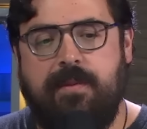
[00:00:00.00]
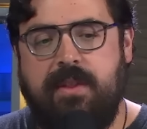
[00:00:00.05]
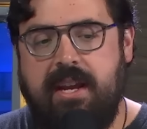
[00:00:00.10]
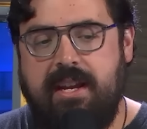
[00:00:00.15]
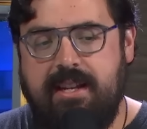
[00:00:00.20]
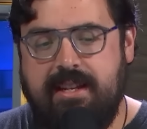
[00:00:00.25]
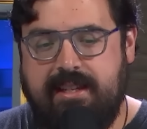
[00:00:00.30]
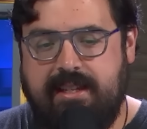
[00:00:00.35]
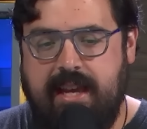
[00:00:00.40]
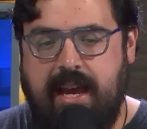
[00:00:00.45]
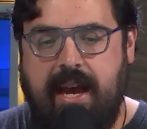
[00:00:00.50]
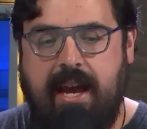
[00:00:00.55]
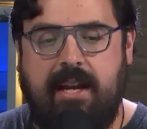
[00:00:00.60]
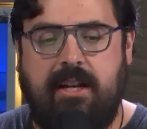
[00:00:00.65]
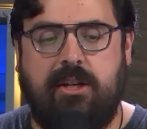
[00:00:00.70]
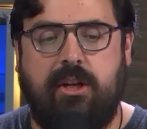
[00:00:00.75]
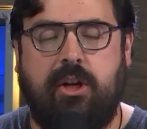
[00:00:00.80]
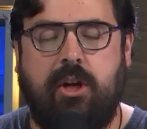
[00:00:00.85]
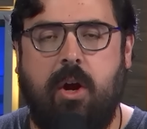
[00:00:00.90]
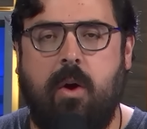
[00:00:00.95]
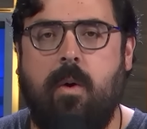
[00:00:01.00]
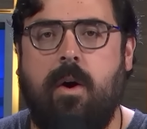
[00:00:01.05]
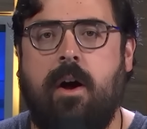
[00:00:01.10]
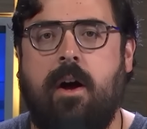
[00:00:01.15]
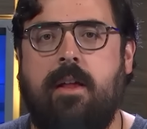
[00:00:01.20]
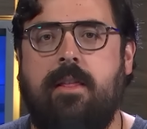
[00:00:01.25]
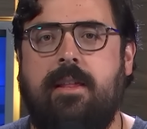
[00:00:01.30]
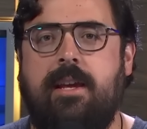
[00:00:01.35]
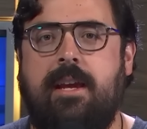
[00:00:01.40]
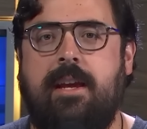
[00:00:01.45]
They decide to go
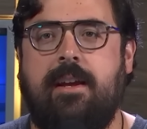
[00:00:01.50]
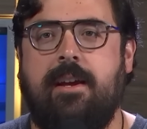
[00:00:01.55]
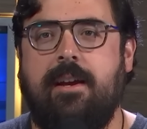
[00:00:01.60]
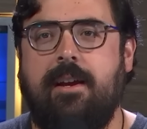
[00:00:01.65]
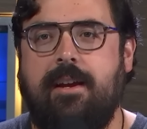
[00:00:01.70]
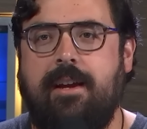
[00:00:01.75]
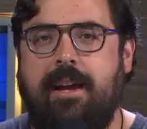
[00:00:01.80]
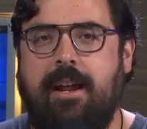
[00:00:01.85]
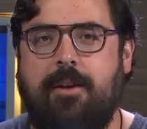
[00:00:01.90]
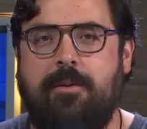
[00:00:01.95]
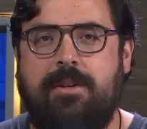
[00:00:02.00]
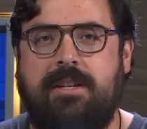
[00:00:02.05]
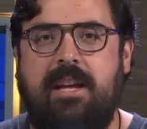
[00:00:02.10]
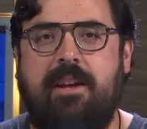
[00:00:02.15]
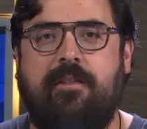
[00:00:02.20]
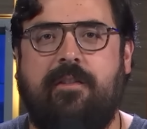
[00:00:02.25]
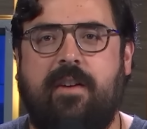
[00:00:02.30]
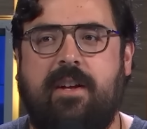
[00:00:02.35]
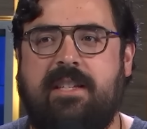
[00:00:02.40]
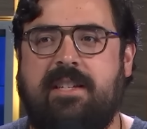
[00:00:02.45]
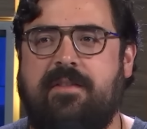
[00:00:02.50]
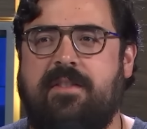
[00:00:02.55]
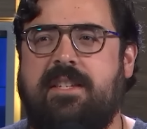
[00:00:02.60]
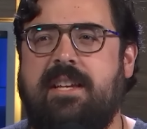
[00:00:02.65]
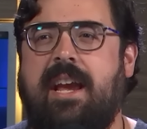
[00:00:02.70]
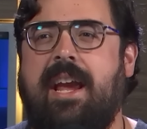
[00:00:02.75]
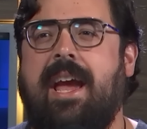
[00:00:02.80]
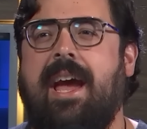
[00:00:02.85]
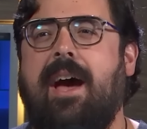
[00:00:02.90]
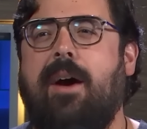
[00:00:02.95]
on the, you know, defense and
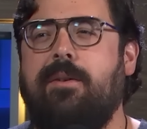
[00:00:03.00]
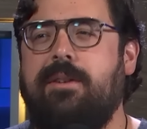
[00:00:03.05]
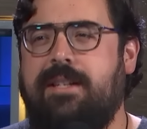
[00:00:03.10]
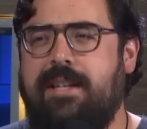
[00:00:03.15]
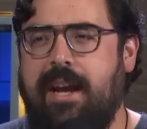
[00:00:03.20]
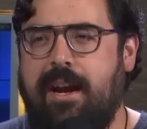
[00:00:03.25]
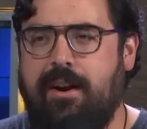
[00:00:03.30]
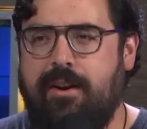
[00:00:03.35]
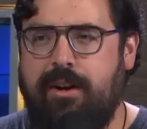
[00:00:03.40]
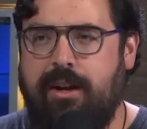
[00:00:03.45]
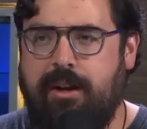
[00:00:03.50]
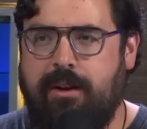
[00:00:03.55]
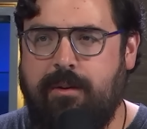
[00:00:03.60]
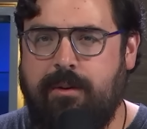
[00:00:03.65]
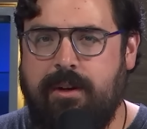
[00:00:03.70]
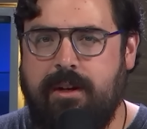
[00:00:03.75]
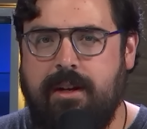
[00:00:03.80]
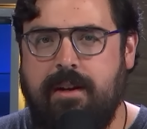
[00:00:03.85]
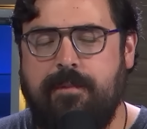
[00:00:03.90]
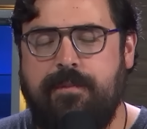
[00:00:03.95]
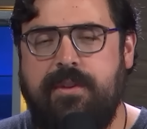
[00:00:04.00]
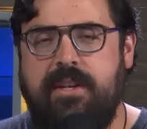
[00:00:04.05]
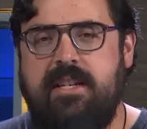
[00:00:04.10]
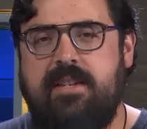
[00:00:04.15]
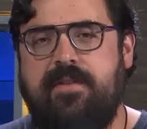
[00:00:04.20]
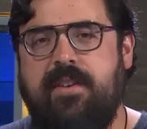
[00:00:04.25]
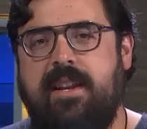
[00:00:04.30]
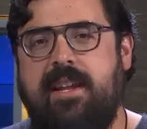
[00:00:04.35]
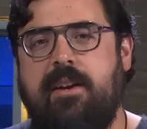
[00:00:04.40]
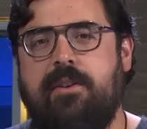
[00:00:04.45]
say, how dare you?
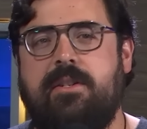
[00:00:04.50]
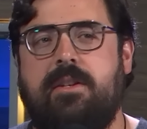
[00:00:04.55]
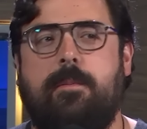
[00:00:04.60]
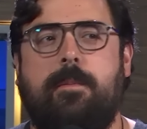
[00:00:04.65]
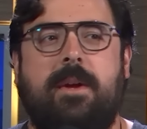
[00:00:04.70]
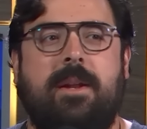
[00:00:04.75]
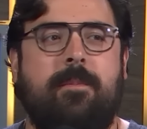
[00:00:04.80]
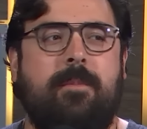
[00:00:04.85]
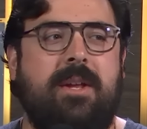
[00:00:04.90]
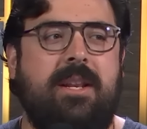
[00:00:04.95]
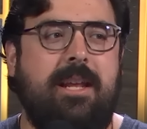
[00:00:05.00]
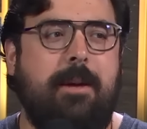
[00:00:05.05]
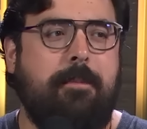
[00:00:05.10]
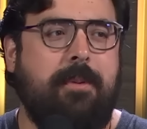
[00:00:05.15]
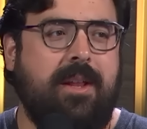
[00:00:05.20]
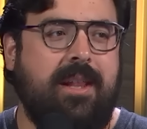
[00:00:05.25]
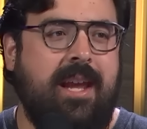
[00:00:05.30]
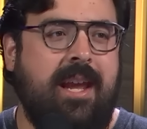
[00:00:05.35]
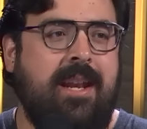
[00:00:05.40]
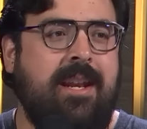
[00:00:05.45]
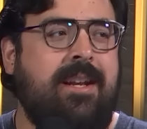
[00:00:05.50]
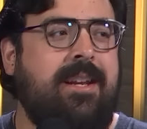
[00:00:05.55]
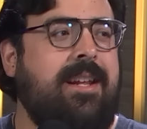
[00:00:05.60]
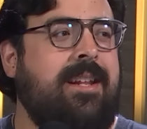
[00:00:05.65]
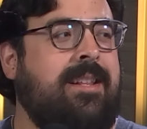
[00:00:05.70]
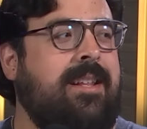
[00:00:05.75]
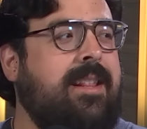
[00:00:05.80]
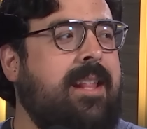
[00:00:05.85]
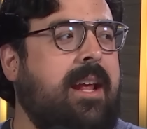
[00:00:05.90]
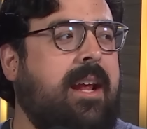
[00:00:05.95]
These videos have been manipulated.
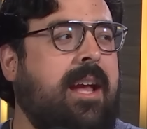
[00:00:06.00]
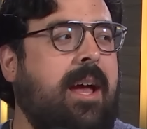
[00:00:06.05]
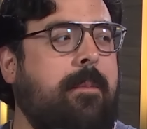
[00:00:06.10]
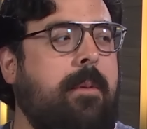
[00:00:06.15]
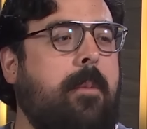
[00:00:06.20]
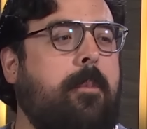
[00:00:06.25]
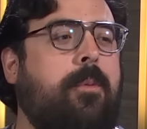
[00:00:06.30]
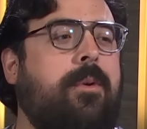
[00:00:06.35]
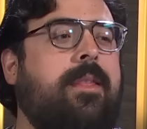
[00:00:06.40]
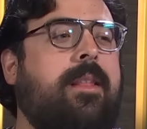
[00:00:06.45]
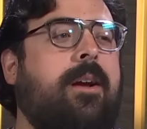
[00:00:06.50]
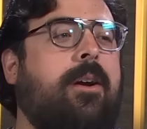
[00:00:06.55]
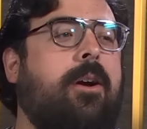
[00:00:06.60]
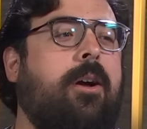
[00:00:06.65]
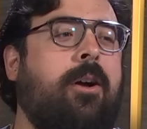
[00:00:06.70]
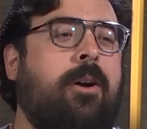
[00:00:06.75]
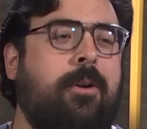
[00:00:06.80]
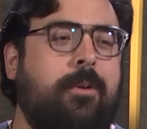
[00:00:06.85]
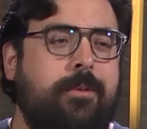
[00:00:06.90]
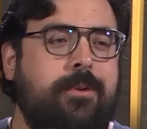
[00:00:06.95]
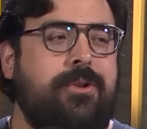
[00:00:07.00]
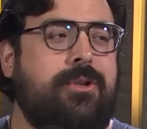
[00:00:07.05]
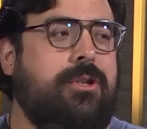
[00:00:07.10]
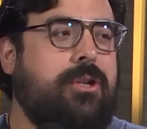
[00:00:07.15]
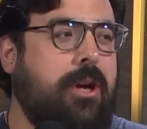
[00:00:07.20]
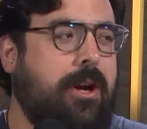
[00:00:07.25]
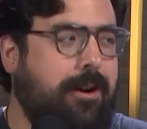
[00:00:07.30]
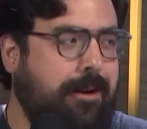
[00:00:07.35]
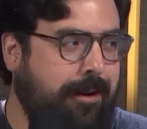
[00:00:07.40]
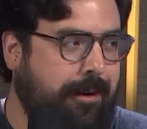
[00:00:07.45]
And then they come up with their own
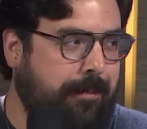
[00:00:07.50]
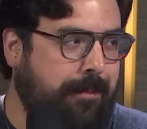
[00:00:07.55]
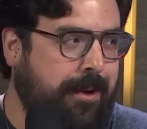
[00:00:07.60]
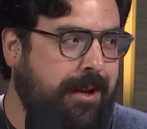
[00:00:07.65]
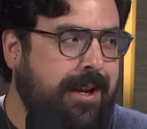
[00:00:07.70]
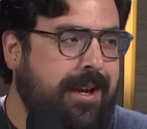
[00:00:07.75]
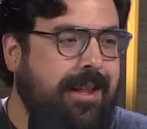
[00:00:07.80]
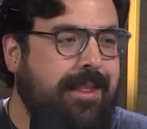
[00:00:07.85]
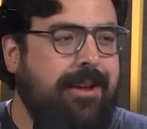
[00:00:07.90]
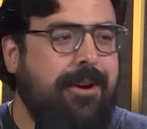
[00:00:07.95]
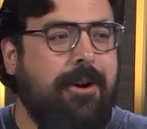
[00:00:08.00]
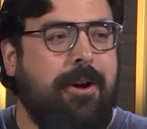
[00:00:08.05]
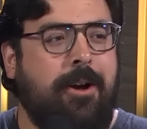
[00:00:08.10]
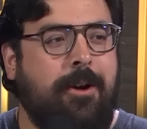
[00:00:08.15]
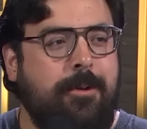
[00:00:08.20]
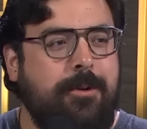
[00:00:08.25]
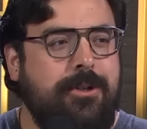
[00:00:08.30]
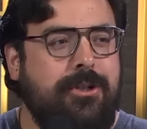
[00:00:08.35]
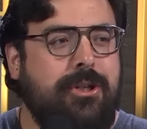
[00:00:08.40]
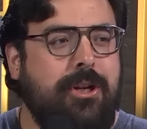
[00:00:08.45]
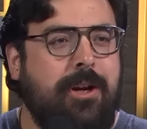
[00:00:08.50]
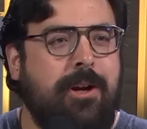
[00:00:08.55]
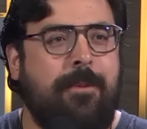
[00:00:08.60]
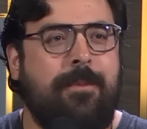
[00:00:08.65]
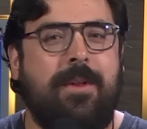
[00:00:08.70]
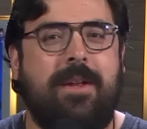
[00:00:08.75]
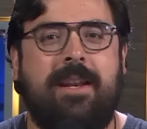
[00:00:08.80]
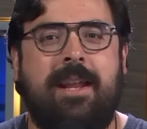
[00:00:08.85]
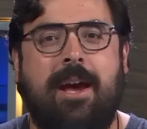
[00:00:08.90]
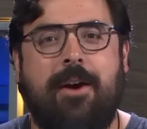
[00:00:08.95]
term
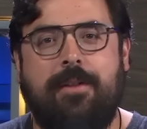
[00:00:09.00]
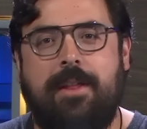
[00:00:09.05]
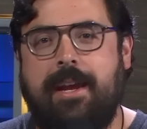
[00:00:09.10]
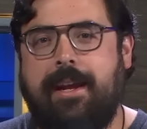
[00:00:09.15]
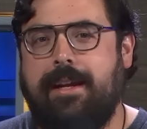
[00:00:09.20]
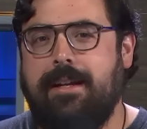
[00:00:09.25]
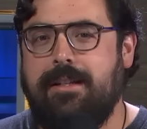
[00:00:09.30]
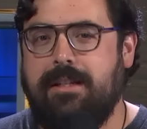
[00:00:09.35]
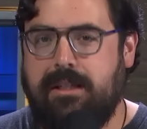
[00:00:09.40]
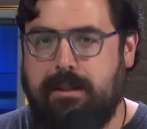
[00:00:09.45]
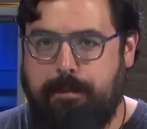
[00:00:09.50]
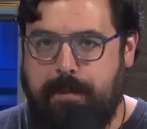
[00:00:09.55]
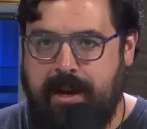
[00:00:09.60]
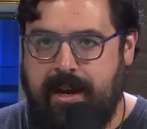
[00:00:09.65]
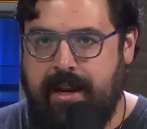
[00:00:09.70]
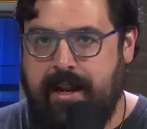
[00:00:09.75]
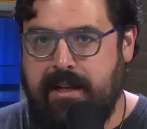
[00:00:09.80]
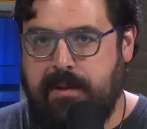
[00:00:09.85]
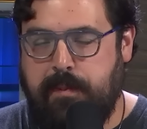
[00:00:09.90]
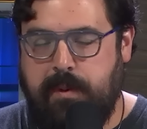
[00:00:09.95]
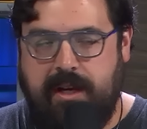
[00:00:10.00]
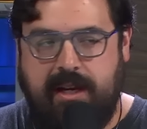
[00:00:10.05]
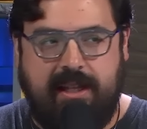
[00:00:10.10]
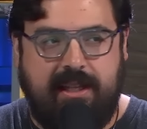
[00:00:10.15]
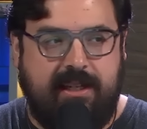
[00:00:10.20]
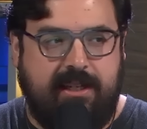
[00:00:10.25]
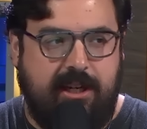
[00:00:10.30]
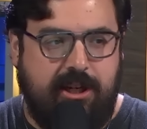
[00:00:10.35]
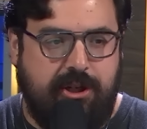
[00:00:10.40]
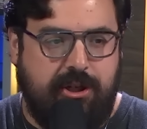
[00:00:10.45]
that now they can spin, as
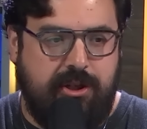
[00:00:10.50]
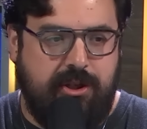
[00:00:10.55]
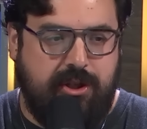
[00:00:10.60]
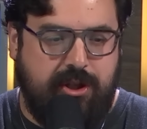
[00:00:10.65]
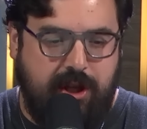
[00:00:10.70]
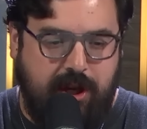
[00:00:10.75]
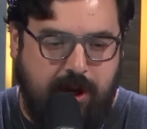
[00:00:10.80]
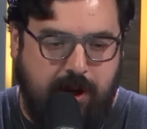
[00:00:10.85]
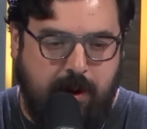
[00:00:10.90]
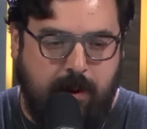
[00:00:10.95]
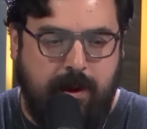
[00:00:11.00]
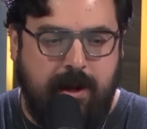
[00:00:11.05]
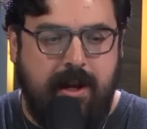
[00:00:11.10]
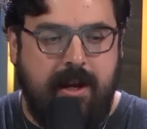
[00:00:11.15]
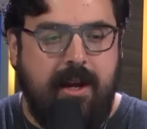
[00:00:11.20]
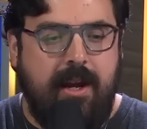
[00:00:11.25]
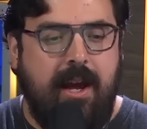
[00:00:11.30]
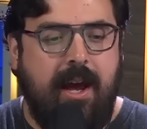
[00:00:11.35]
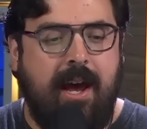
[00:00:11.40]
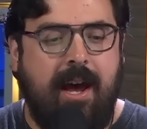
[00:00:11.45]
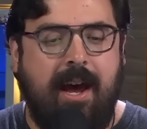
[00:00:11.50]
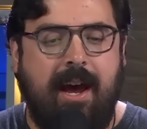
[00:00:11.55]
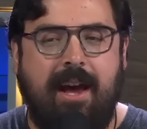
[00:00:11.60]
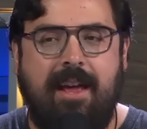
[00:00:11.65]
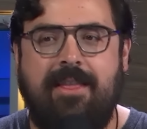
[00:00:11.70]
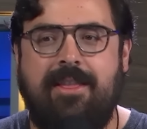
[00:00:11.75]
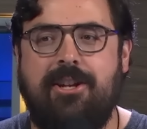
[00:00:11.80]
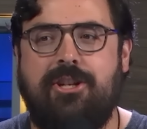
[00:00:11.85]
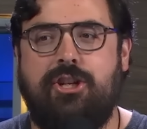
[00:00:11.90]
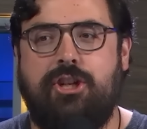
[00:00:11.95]
politicians do,
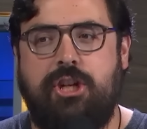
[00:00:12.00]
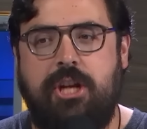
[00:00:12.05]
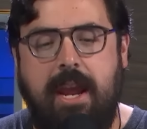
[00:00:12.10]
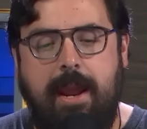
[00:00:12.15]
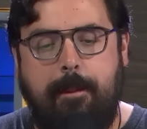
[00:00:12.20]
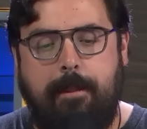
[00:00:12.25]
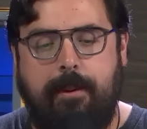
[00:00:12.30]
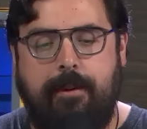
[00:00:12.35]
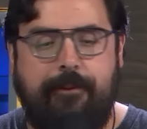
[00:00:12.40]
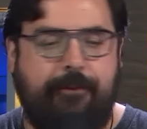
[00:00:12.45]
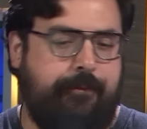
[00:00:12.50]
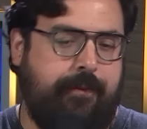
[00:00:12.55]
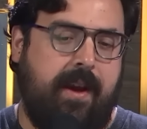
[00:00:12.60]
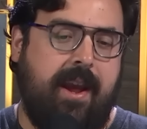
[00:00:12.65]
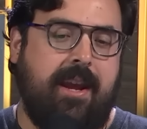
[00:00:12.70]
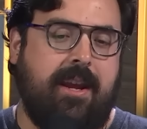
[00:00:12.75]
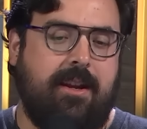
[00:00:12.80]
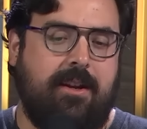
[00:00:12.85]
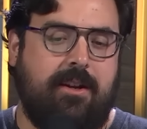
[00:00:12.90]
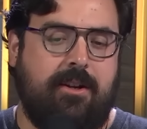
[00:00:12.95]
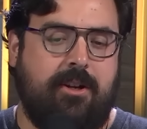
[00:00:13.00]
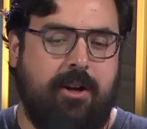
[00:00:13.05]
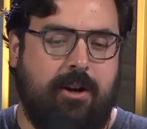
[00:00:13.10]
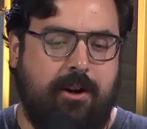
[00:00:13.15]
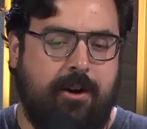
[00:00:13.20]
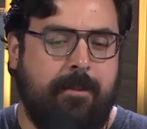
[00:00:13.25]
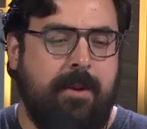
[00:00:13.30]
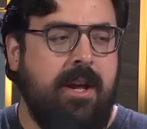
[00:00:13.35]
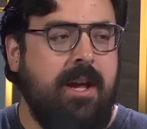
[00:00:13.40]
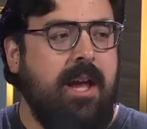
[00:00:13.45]
the cheap fake
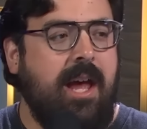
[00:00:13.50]
term,